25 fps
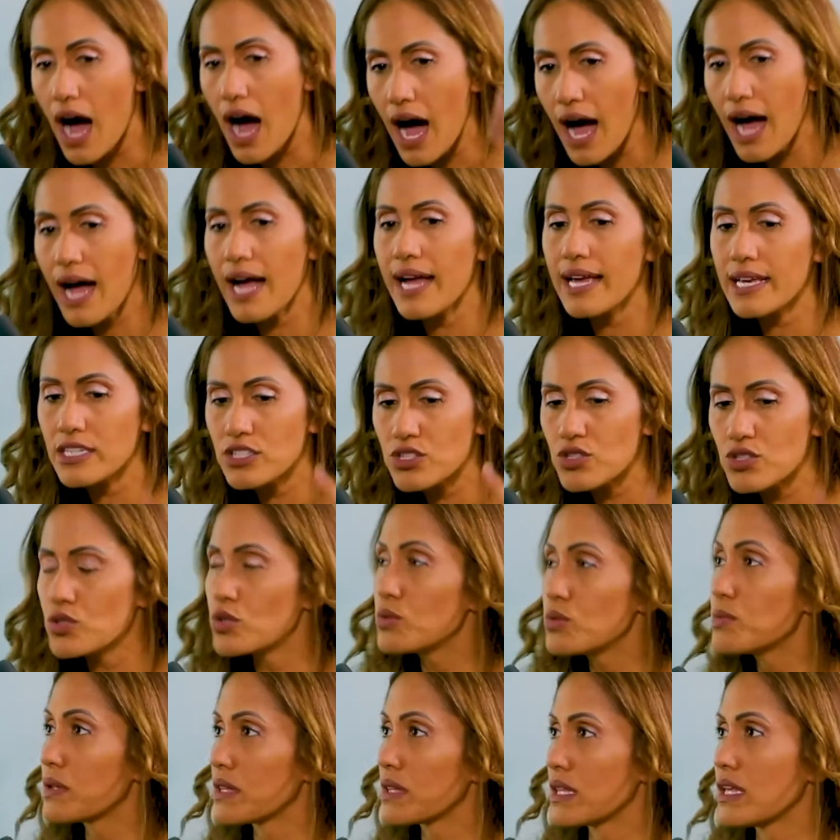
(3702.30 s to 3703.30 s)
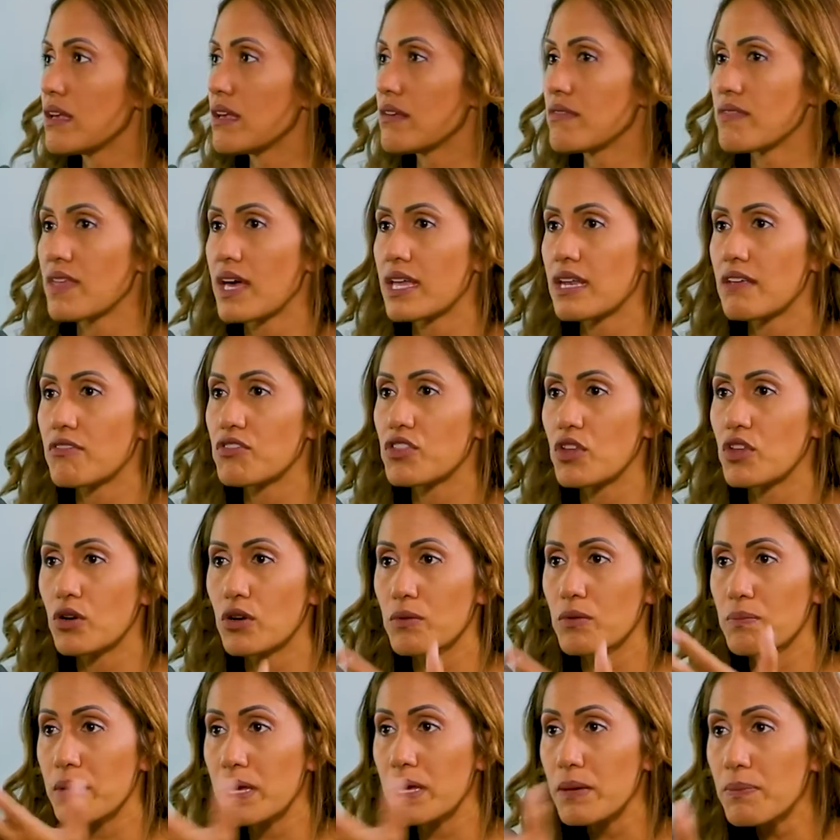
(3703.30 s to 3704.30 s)
I do believe that if there are
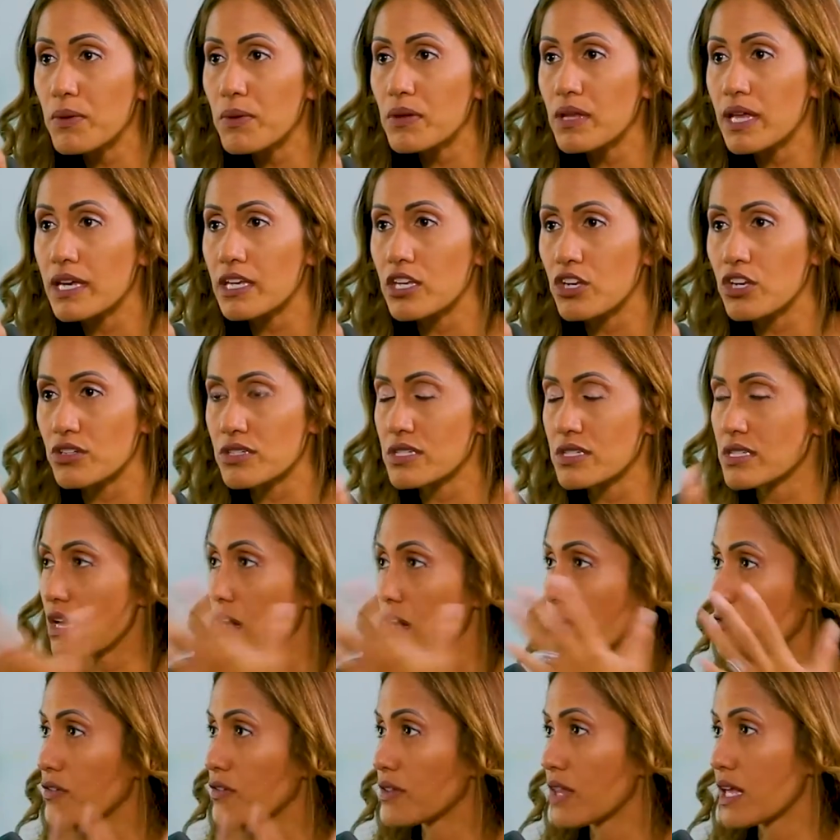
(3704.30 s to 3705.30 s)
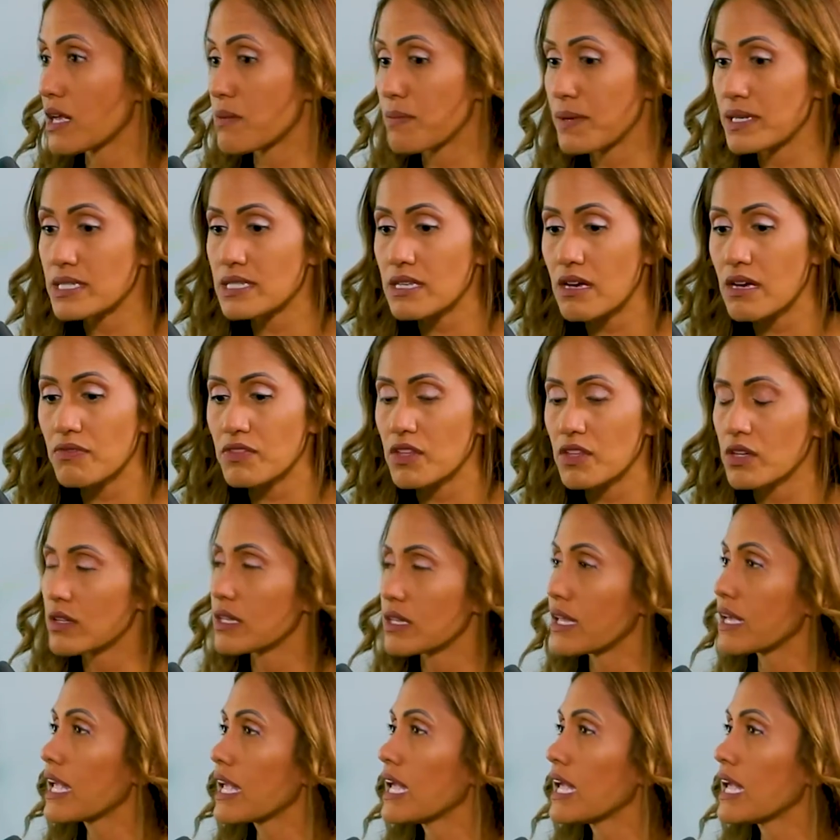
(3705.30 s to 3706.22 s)
people like yourself or like myself that are like,